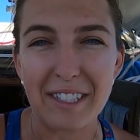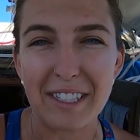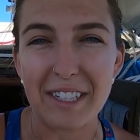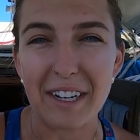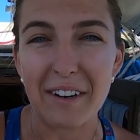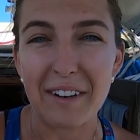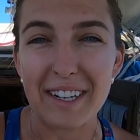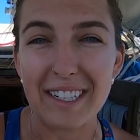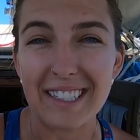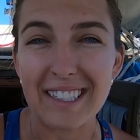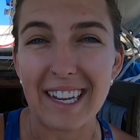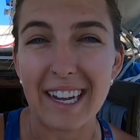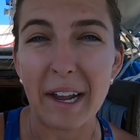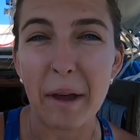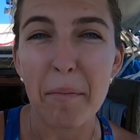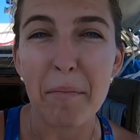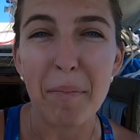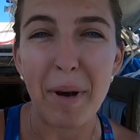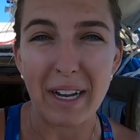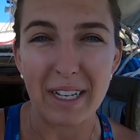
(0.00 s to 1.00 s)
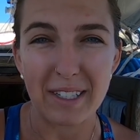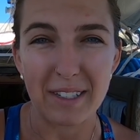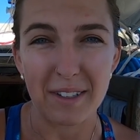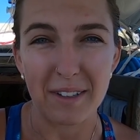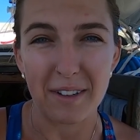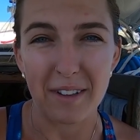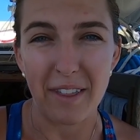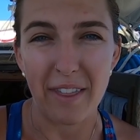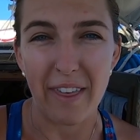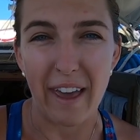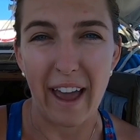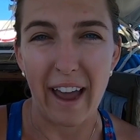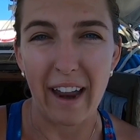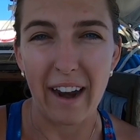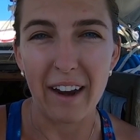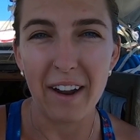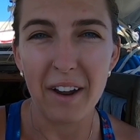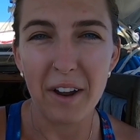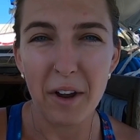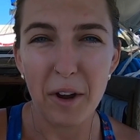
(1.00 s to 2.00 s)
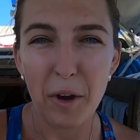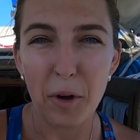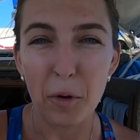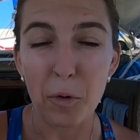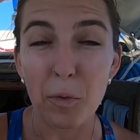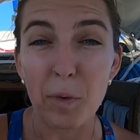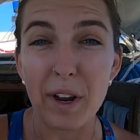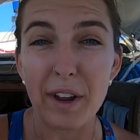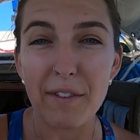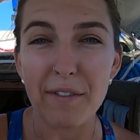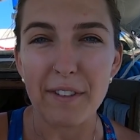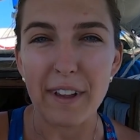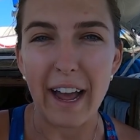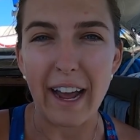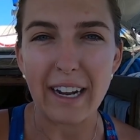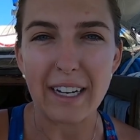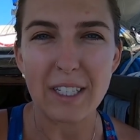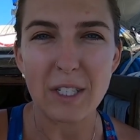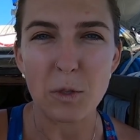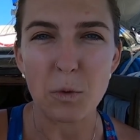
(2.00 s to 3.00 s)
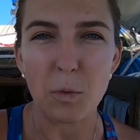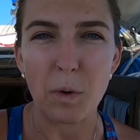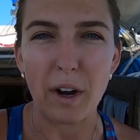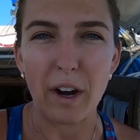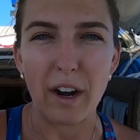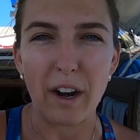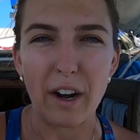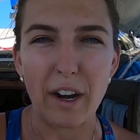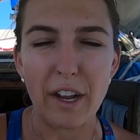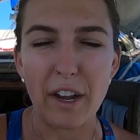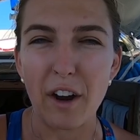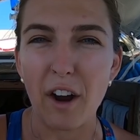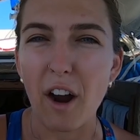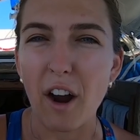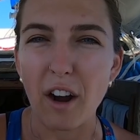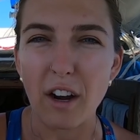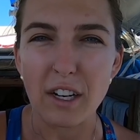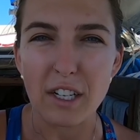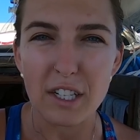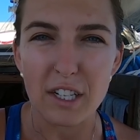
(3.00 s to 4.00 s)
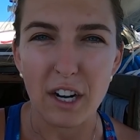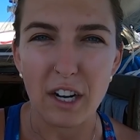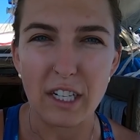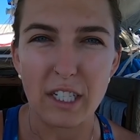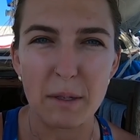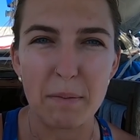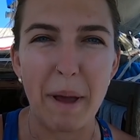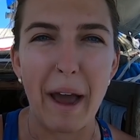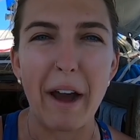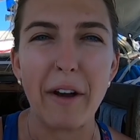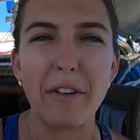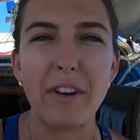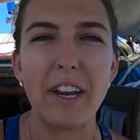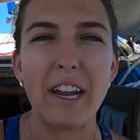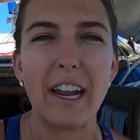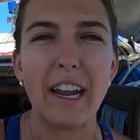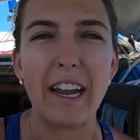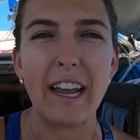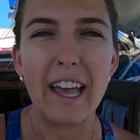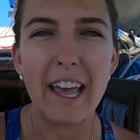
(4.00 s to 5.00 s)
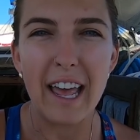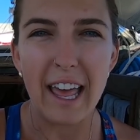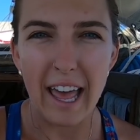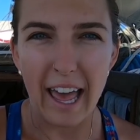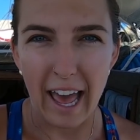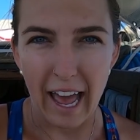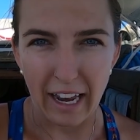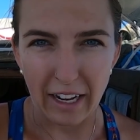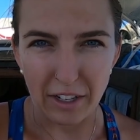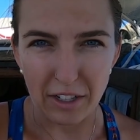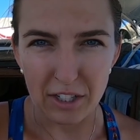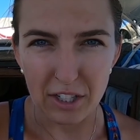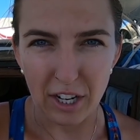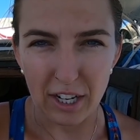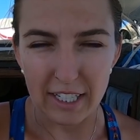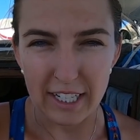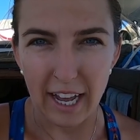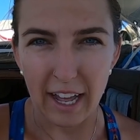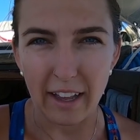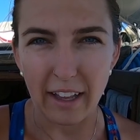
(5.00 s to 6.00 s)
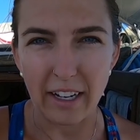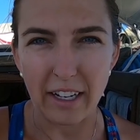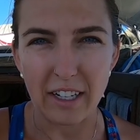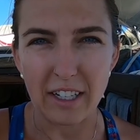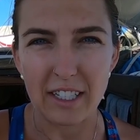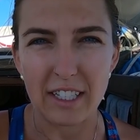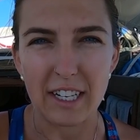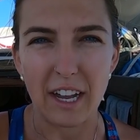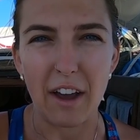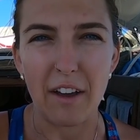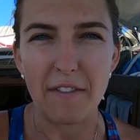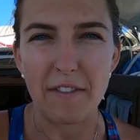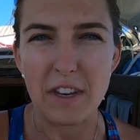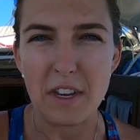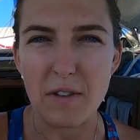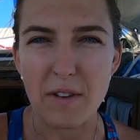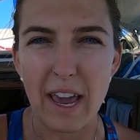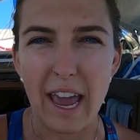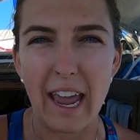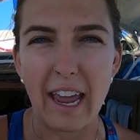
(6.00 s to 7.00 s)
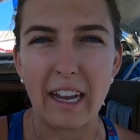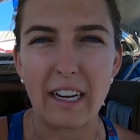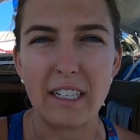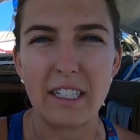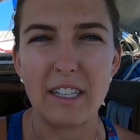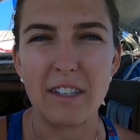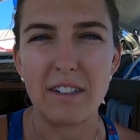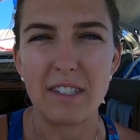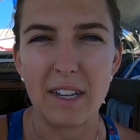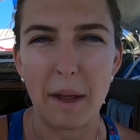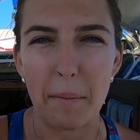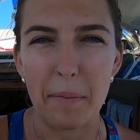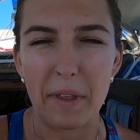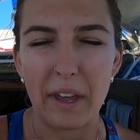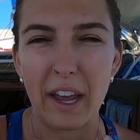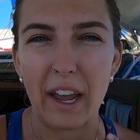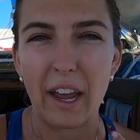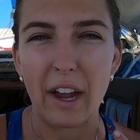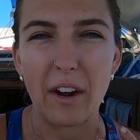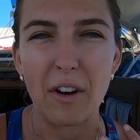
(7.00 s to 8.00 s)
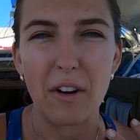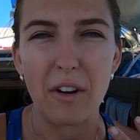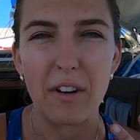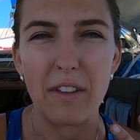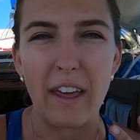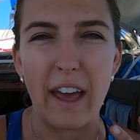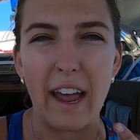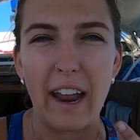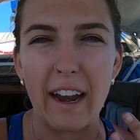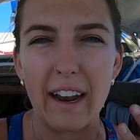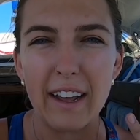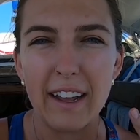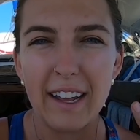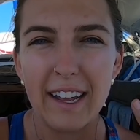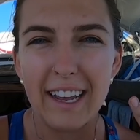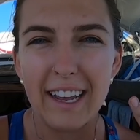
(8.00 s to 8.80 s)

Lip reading: So it's like a muscle, that reflex where your heart starts pounding and you start telling yourself that you can't do something, or that